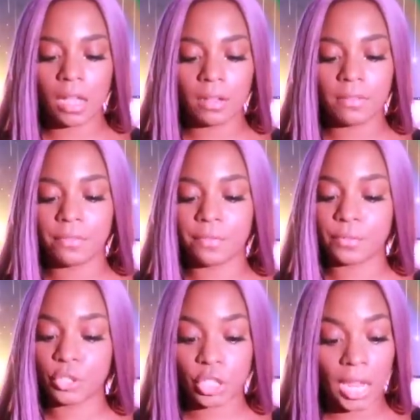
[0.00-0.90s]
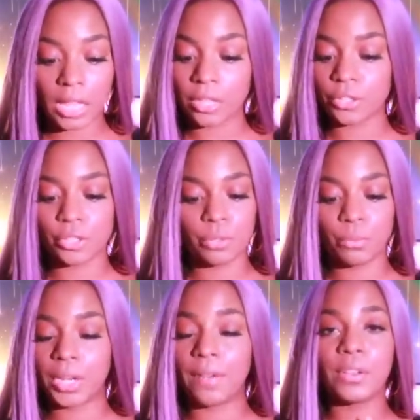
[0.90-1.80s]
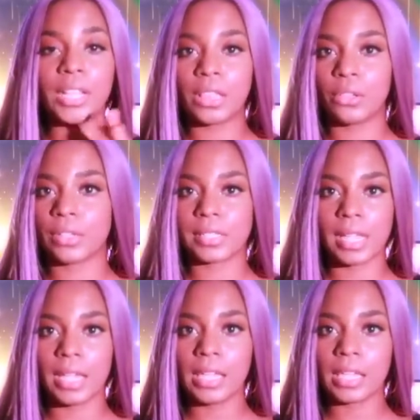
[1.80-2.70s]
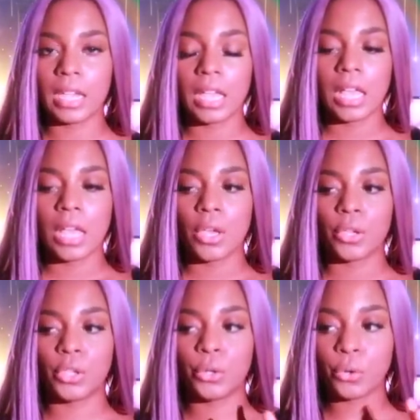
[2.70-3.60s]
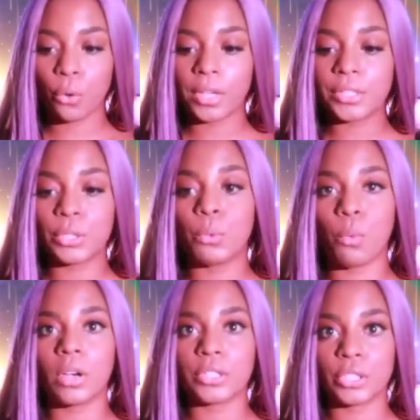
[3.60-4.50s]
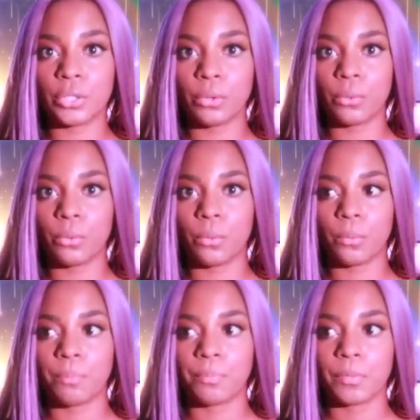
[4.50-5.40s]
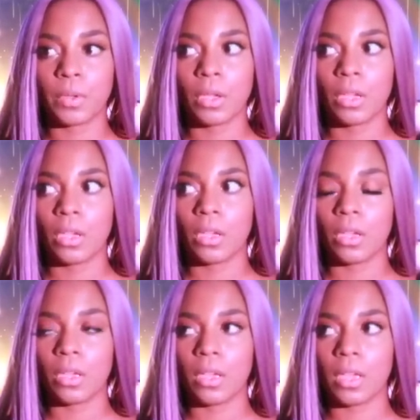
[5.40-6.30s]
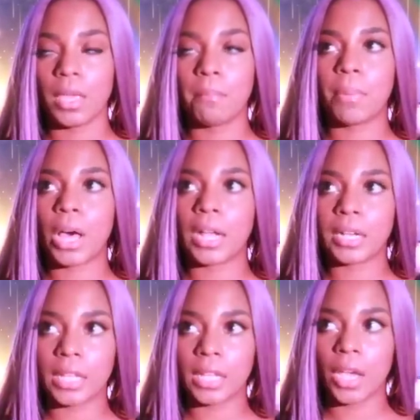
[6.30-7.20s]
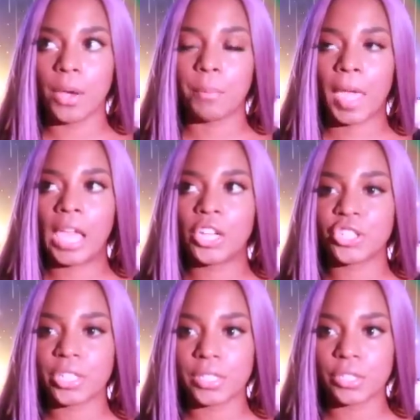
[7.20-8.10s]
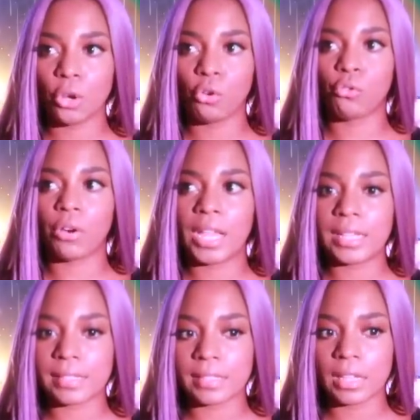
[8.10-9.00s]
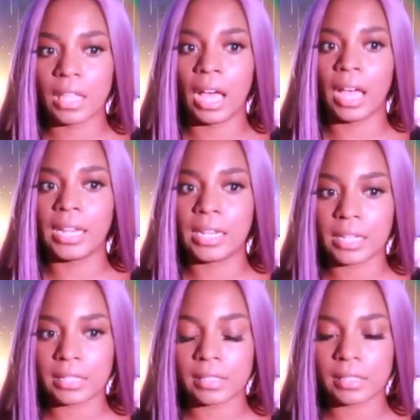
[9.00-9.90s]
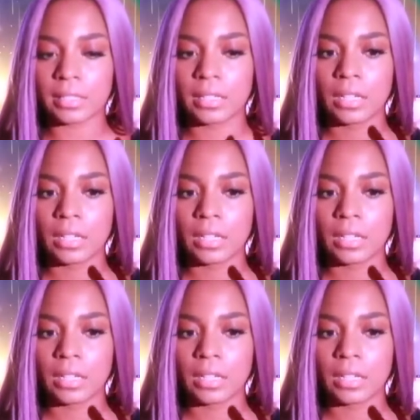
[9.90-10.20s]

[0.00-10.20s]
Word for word: of change, whatever that looks like, you're going to want to embody patience, grace, kindness.